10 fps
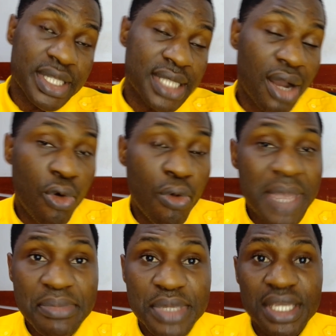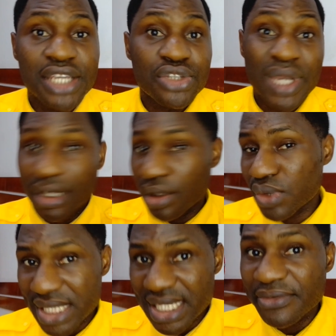visa or maybe to a
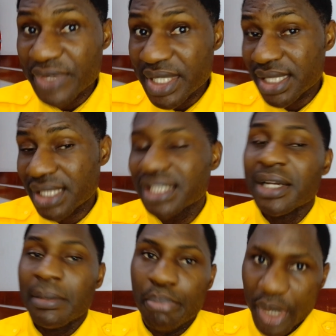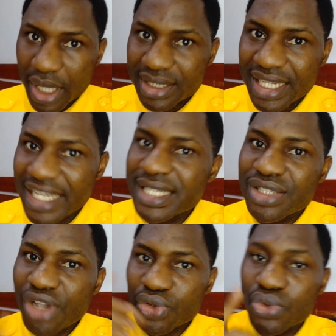long stay visa, but it is
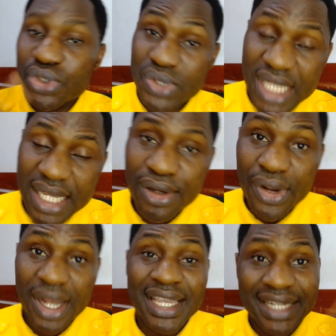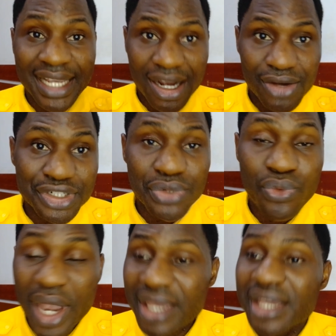not good to stay longer in a country
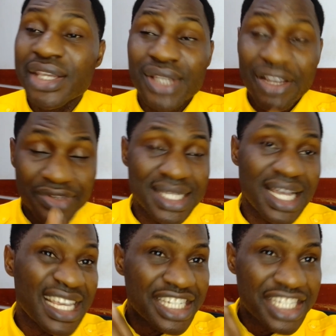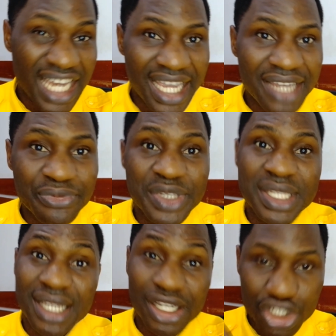where your visa is Schengen
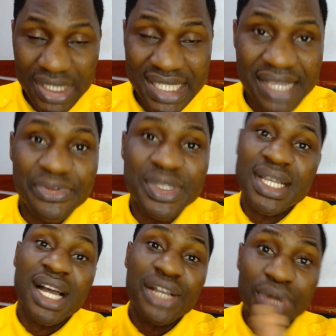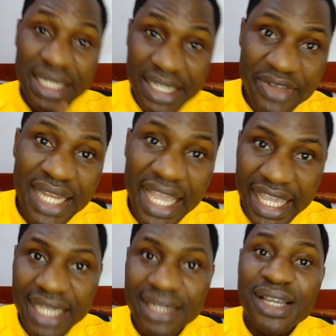visa, short stay visa, and you are living
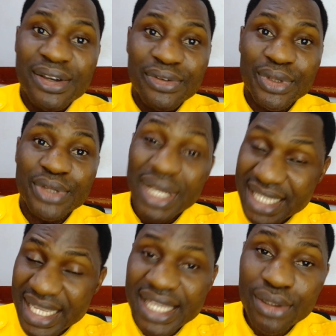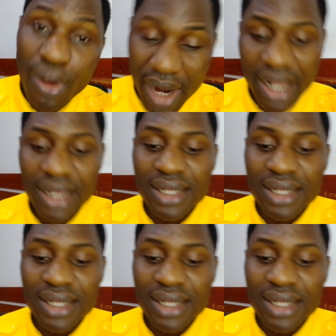again, you are staying longer.